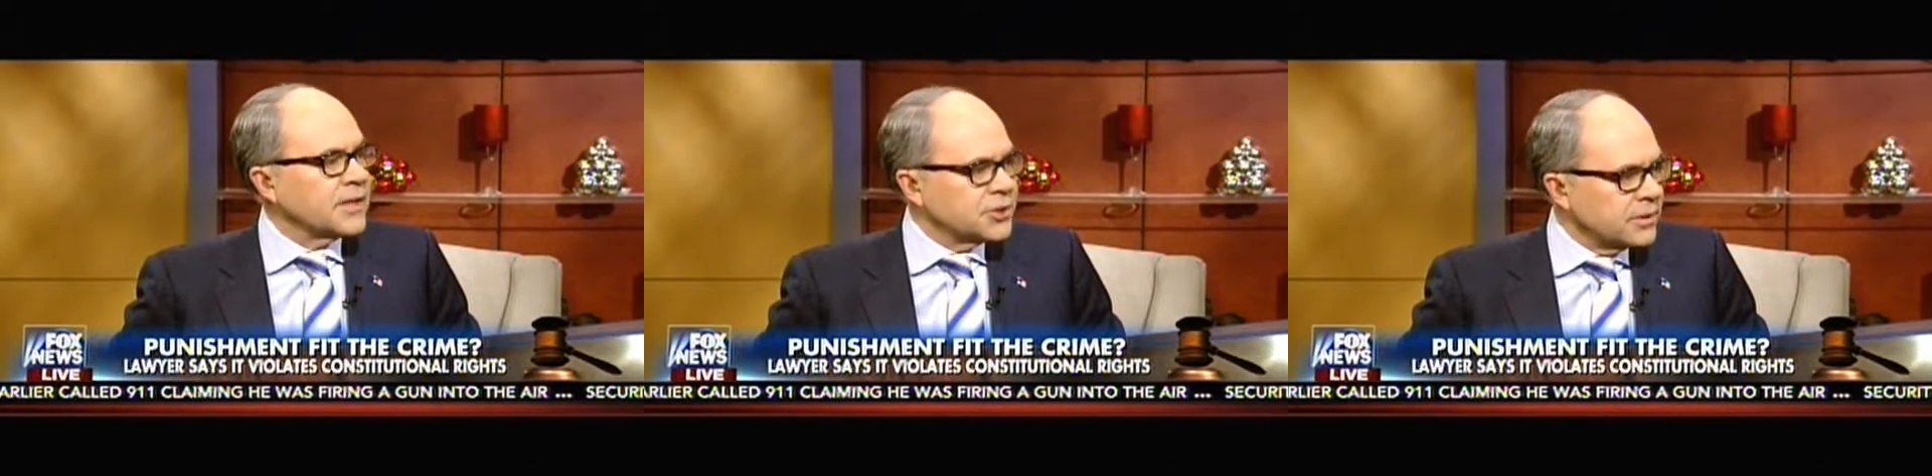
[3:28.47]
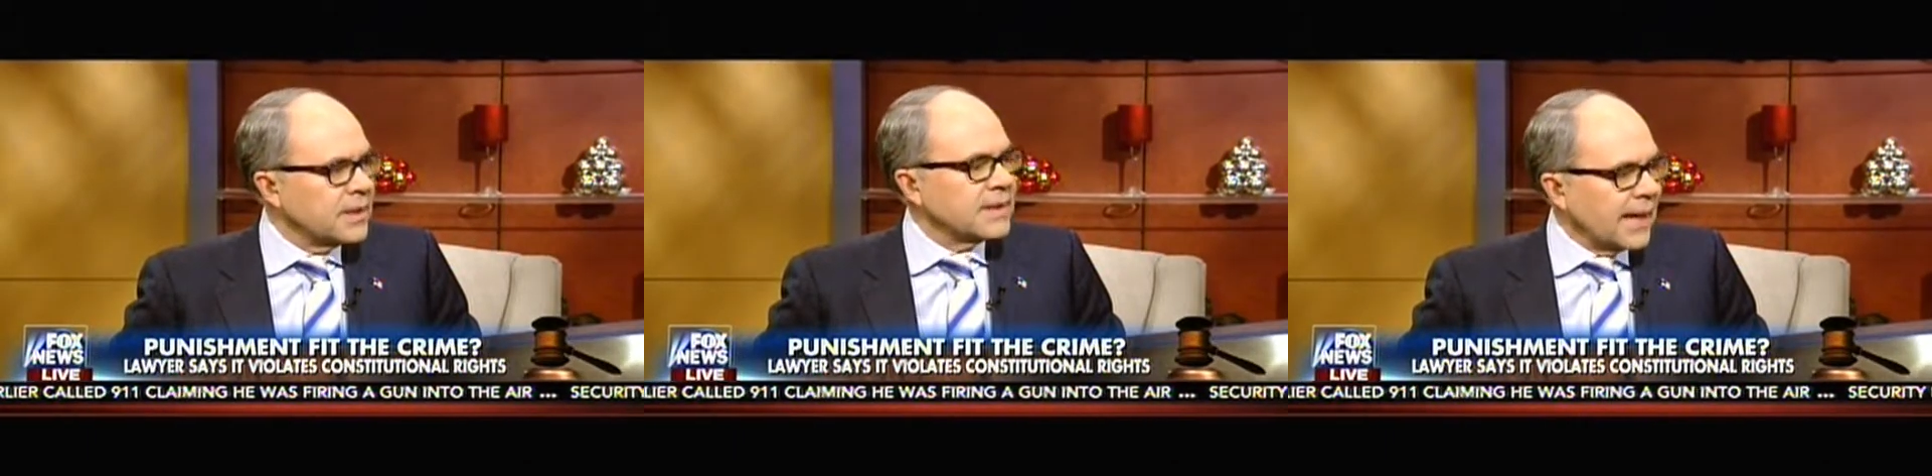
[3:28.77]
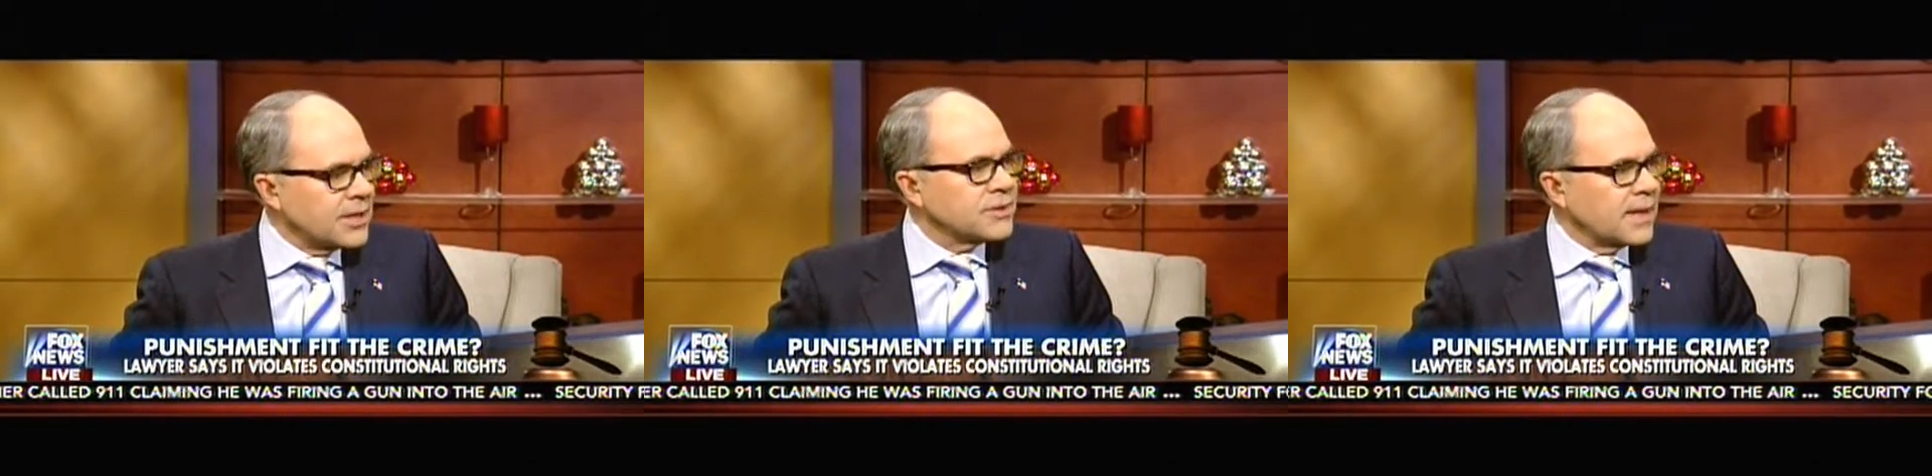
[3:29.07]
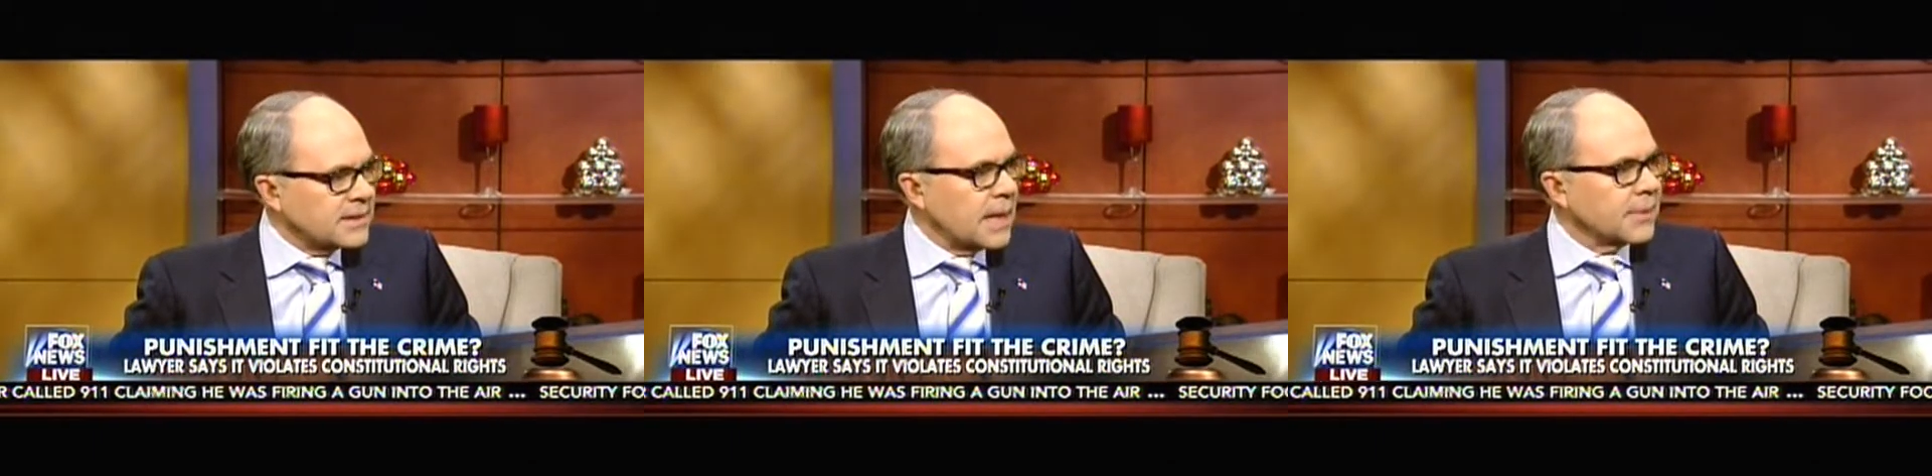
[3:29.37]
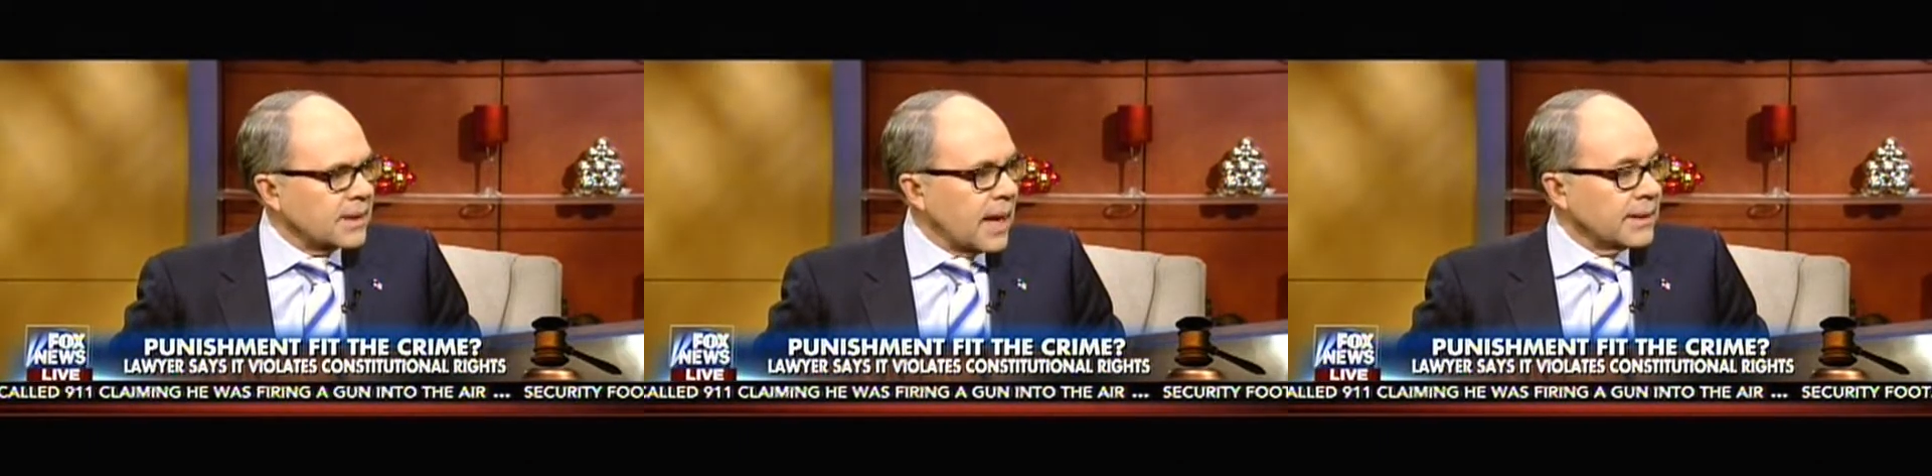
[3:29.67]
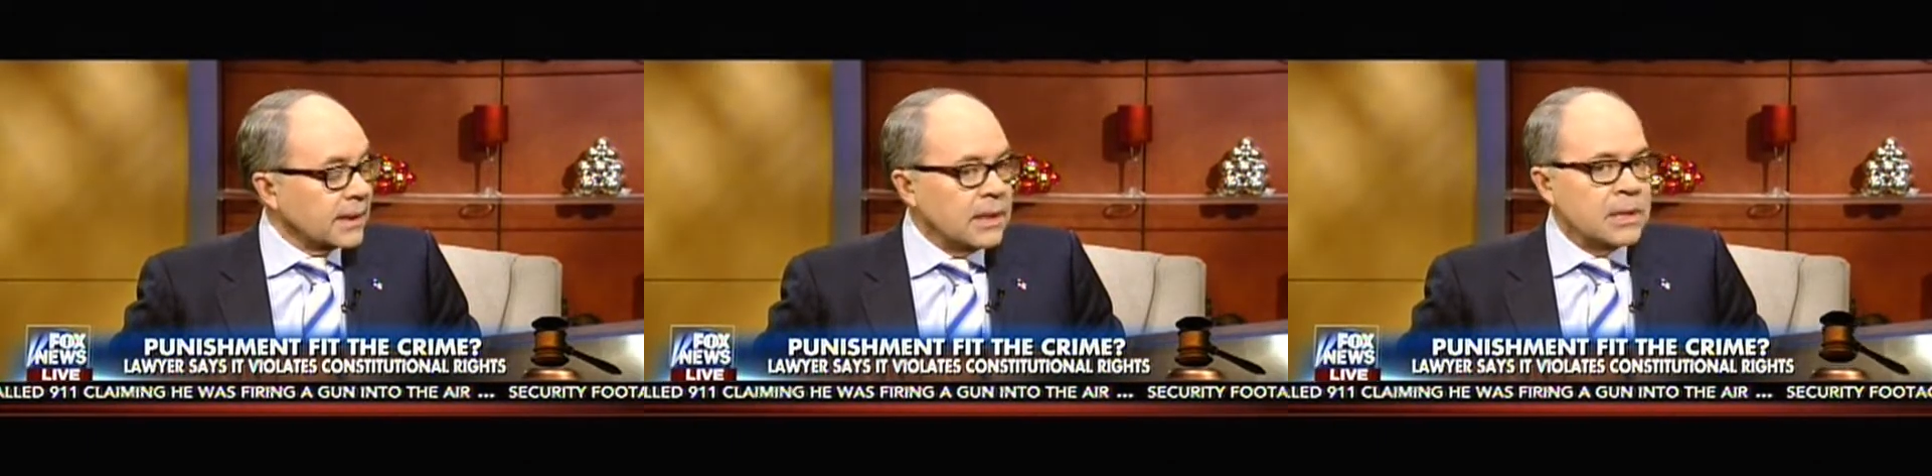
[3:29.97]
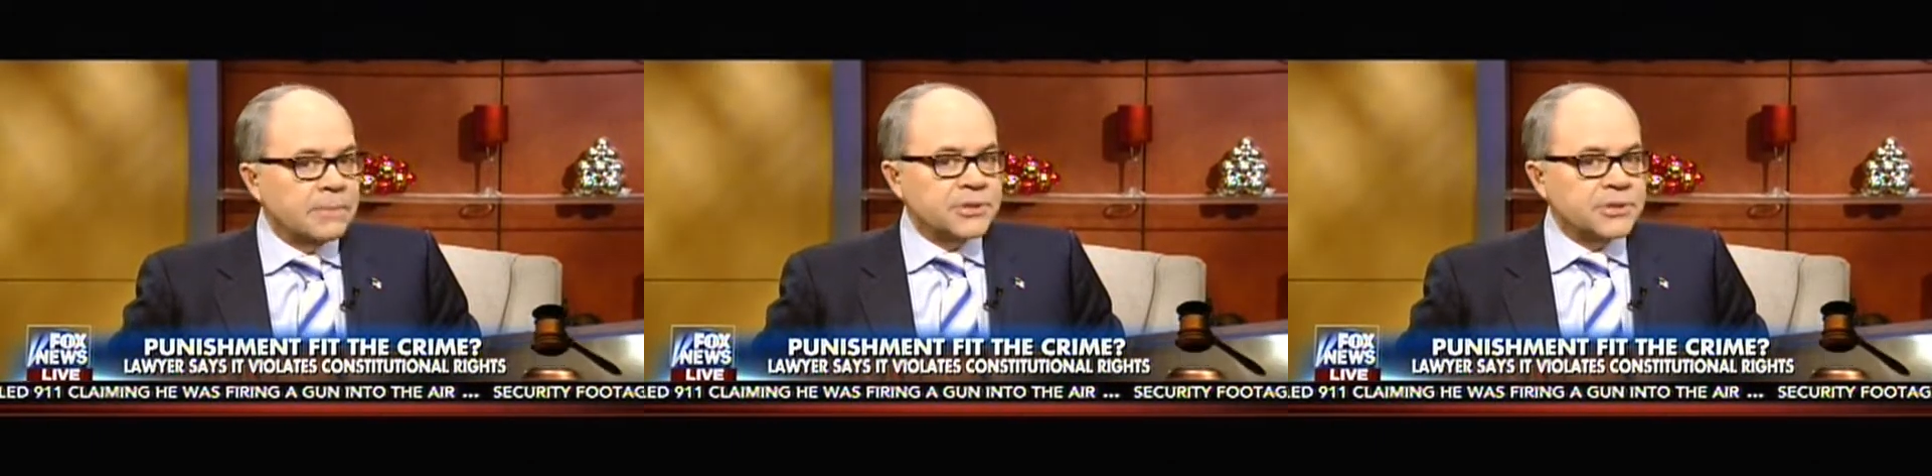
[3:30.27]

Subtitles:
they shouldn't engage in that type of conduct.